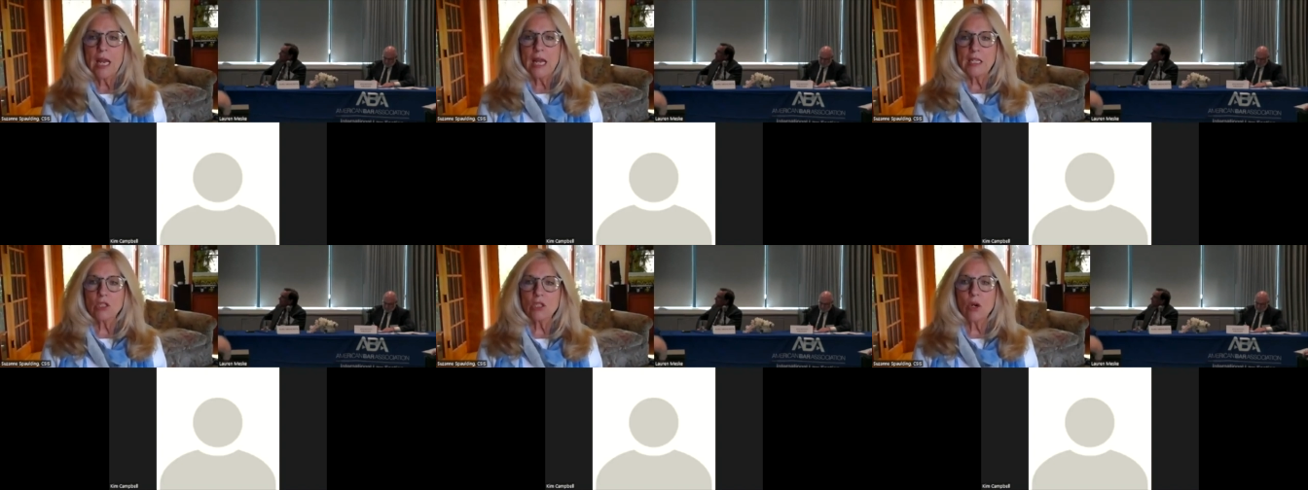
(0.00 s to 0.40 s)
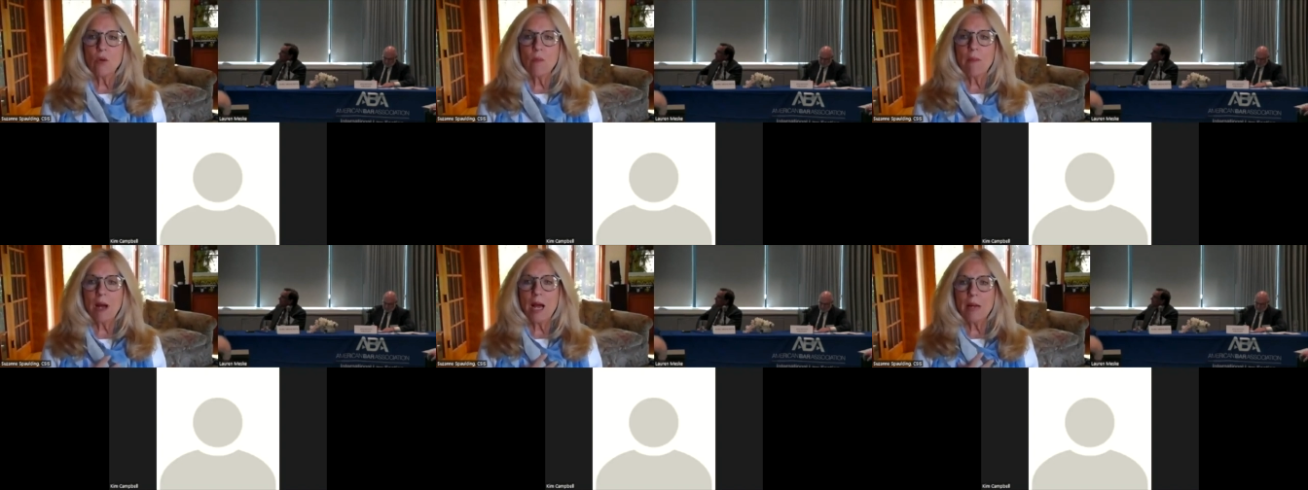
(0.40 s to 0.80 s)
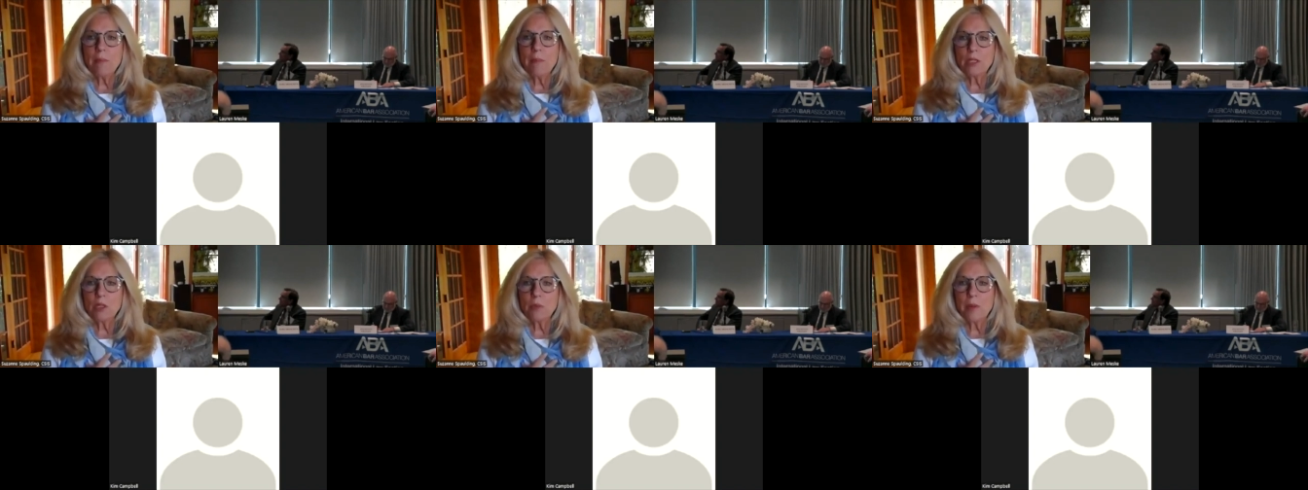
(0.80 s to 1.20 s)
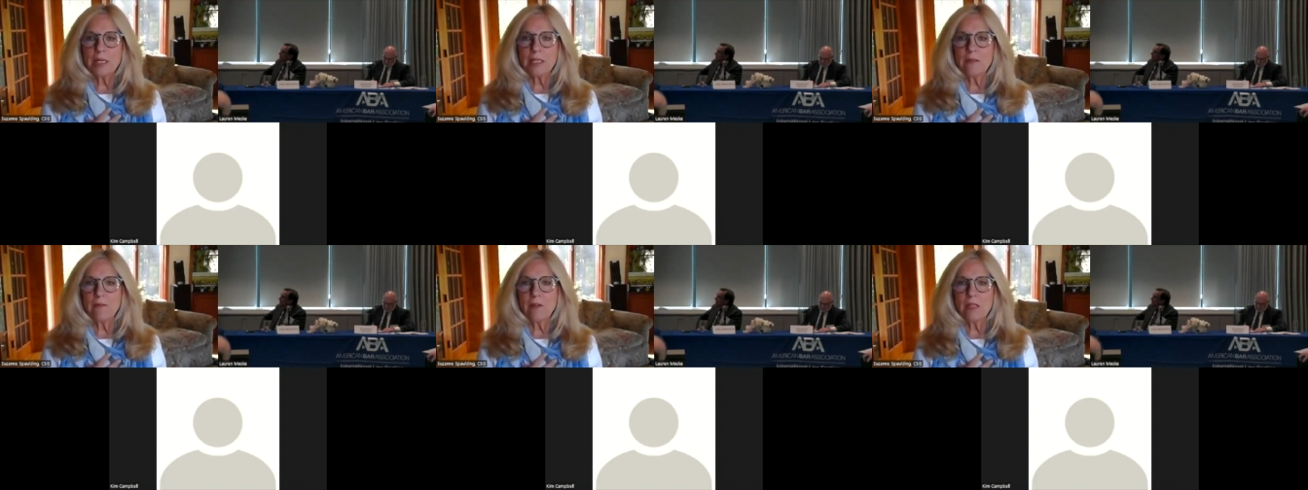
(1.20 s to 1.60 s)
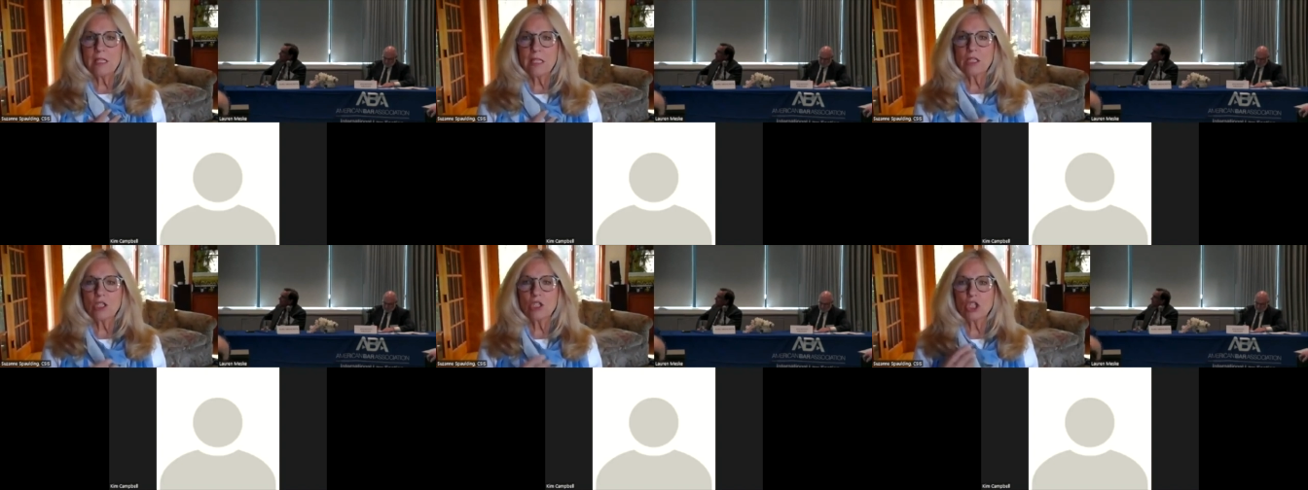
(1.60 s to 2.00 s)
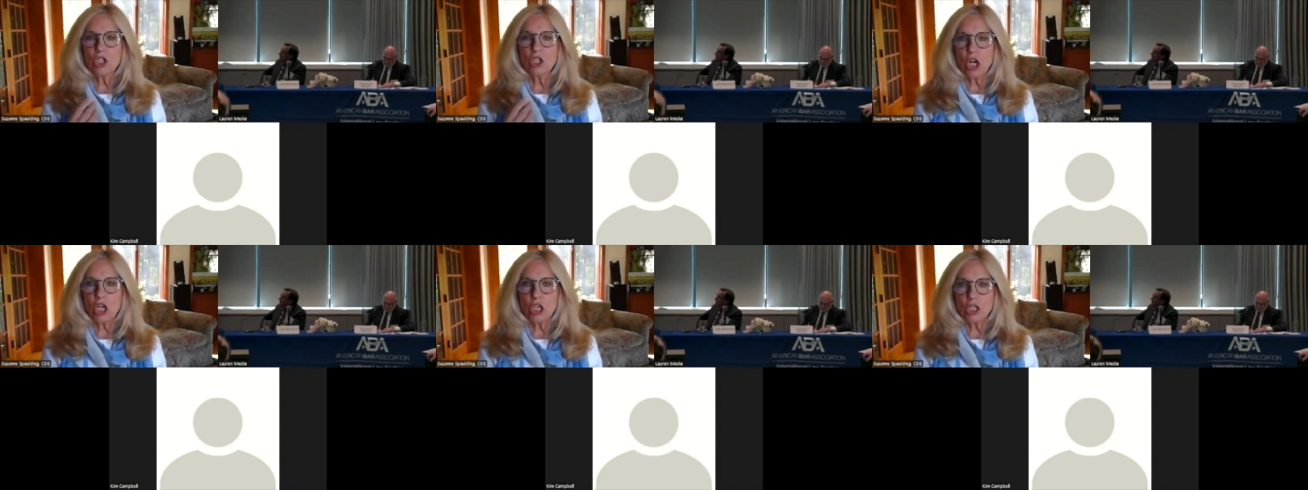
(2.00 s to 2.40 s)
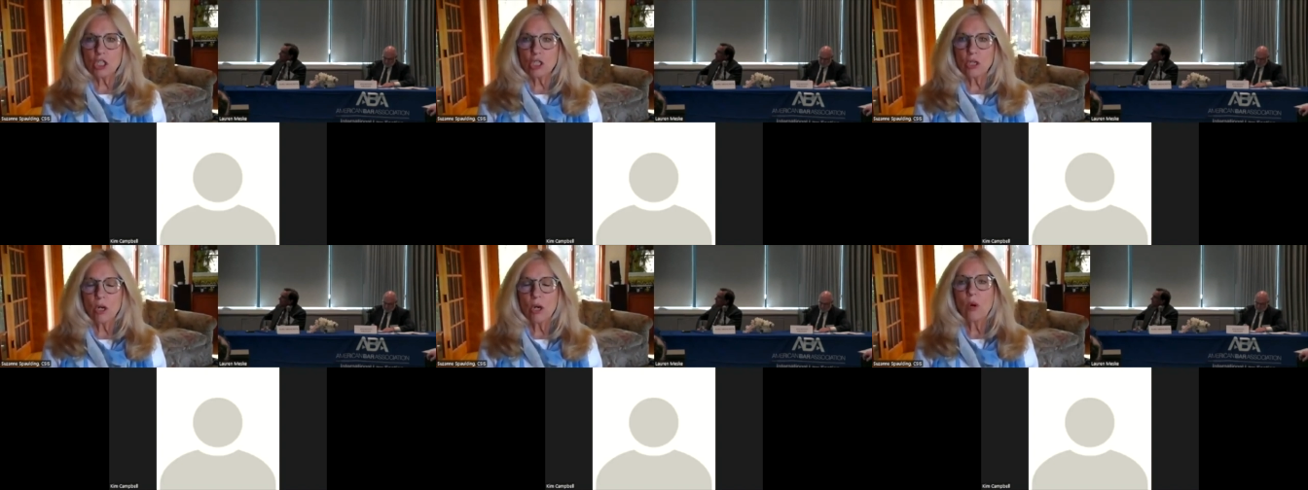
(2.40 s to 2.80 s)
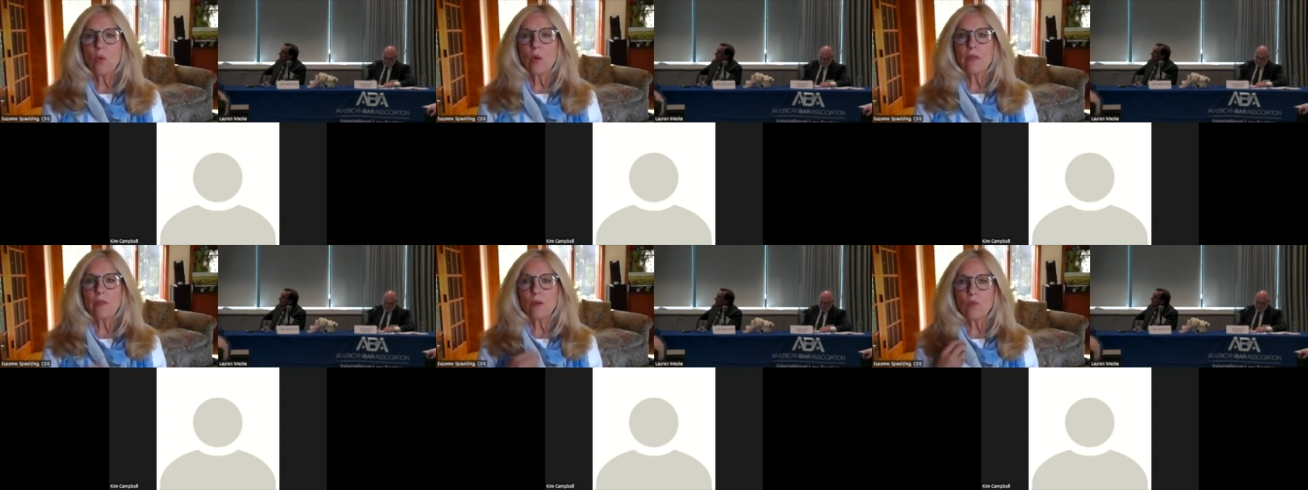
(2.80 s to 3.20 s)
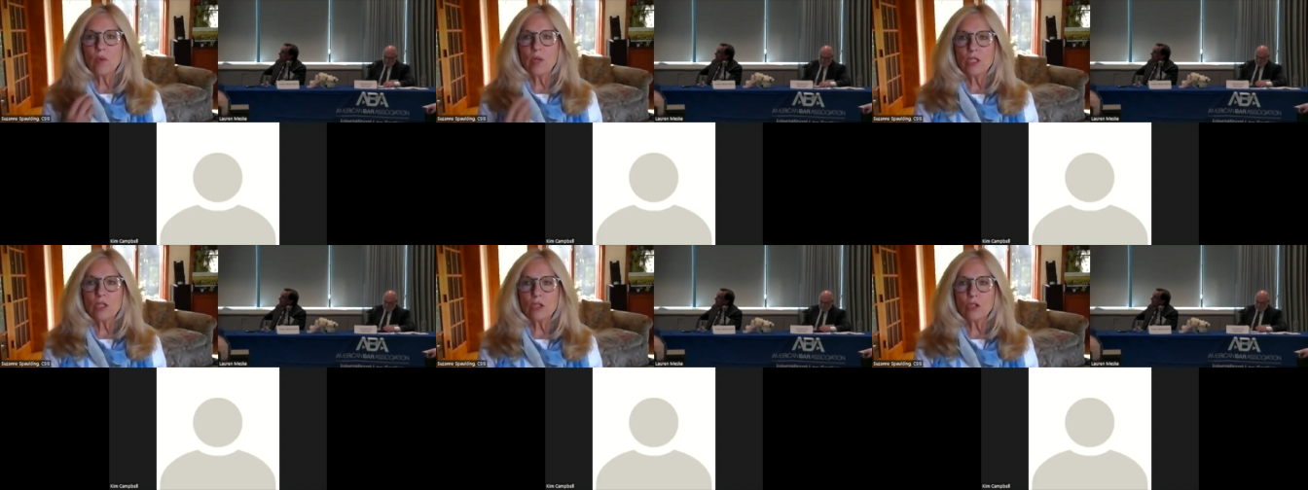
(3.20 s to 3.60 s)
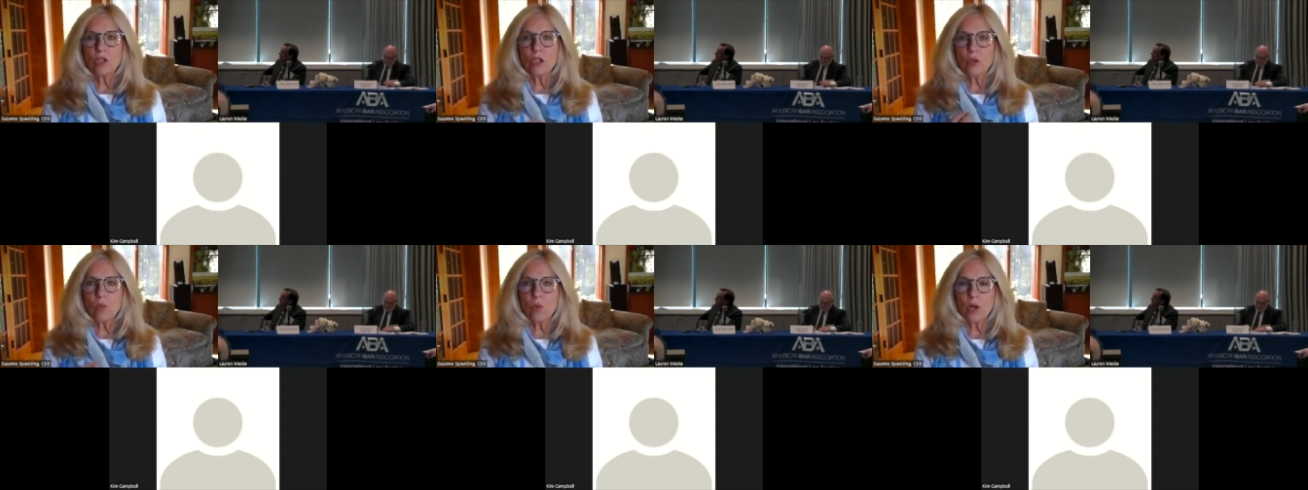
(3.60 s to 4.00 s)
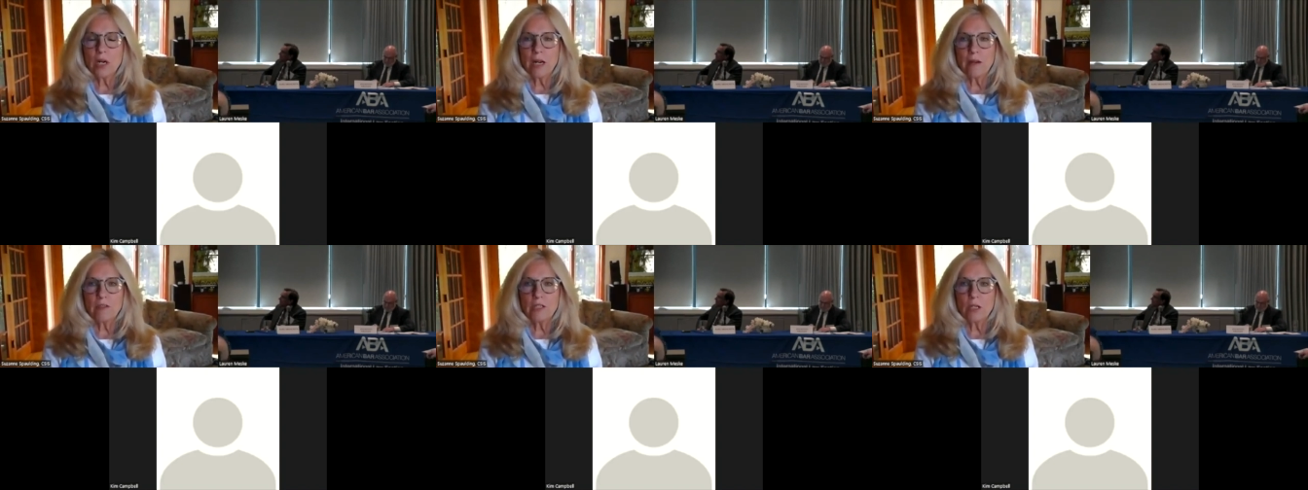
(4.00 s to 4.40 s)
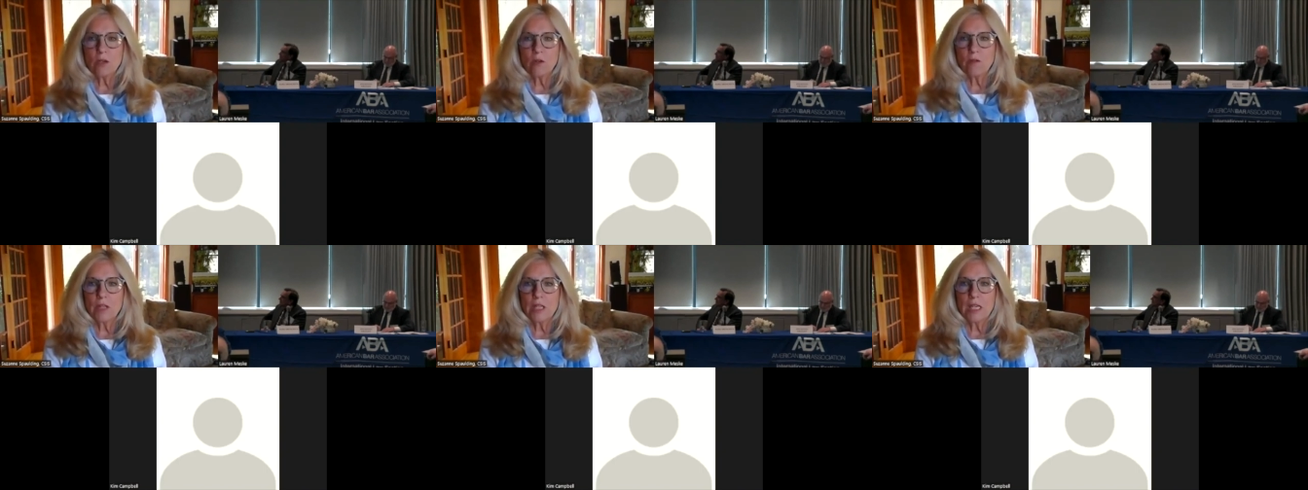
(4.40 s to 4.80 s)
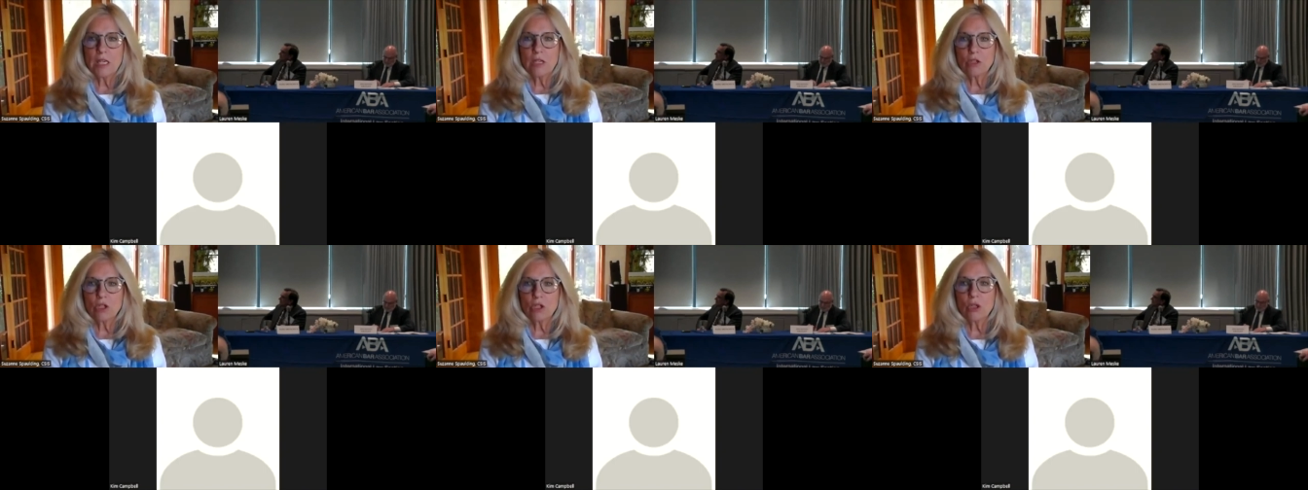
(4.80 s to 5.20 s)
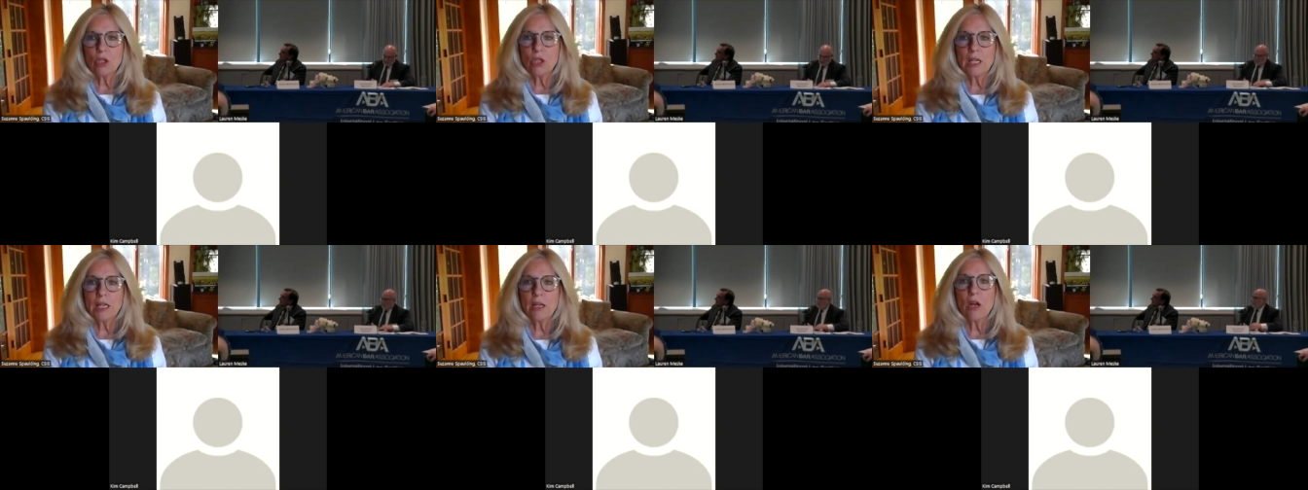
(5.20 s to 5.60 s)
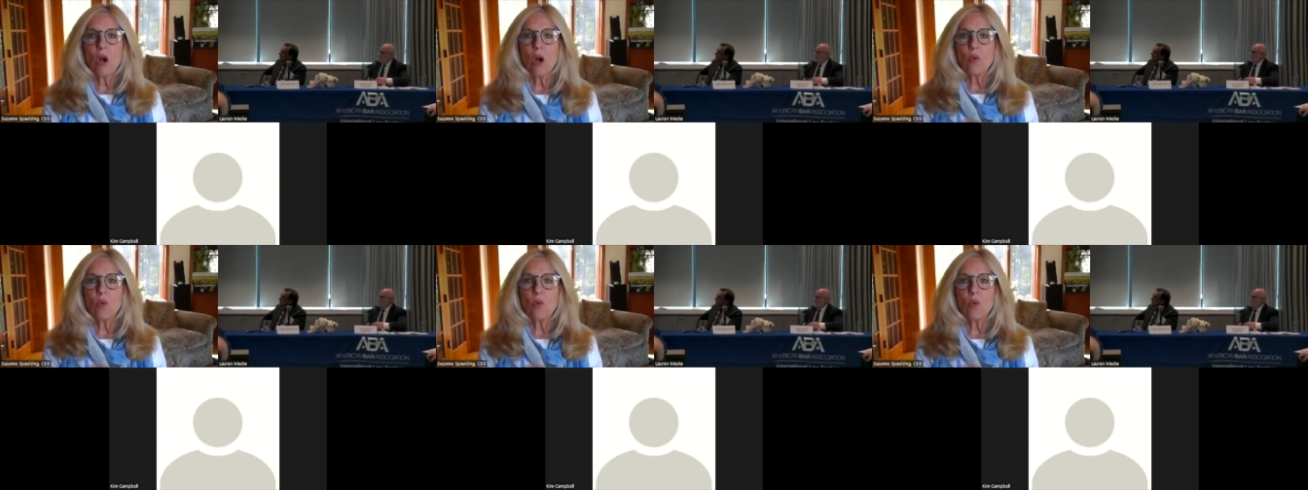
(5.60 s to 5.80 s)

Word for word: And so, my perspective on this starts with the research and the work I've done over the years to look at